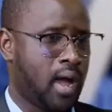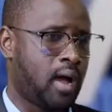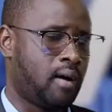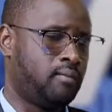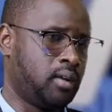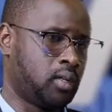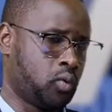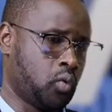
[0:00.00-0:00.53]

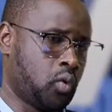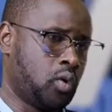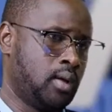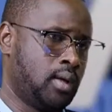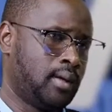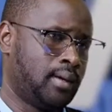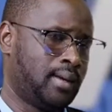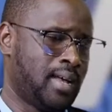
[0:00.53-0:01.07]
have this,
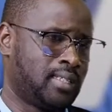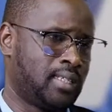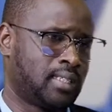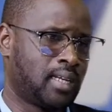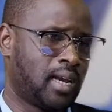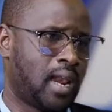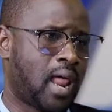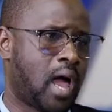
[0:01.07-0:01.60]
there's
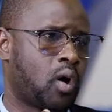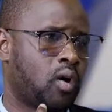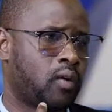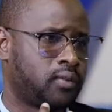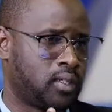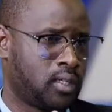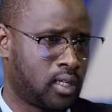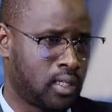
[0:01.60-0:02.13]
this lack
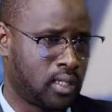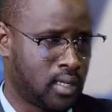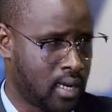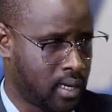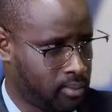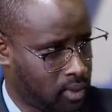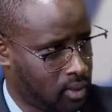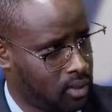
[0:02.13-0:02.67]
of street
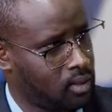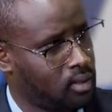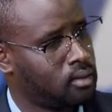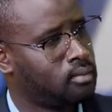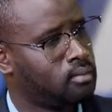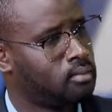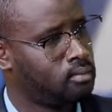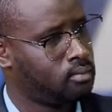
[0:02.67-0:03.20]

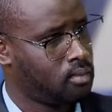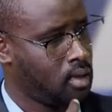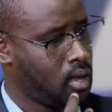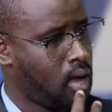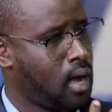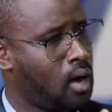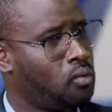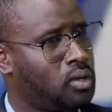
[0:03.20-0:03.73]
names.
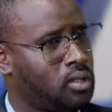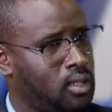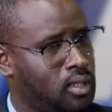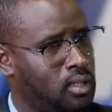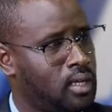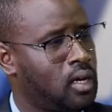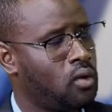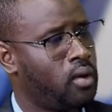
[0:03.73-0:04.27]
How is
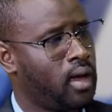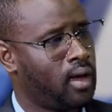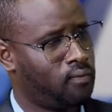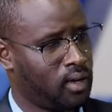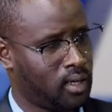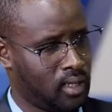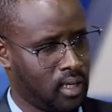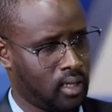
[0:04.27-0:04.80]
this in any way
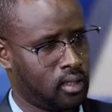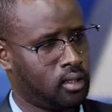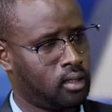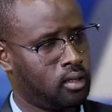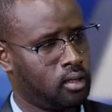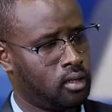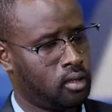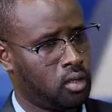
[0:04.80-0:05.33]
affecting
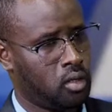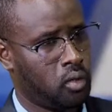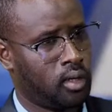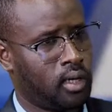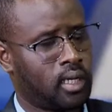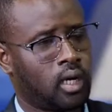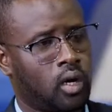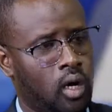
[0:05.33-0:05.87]

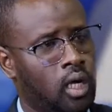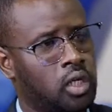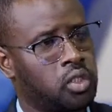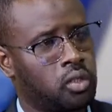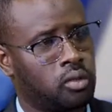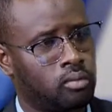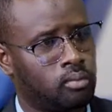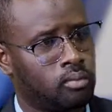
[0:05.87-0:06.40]
your data
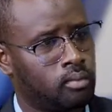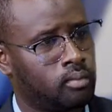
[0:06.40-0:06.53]
collection?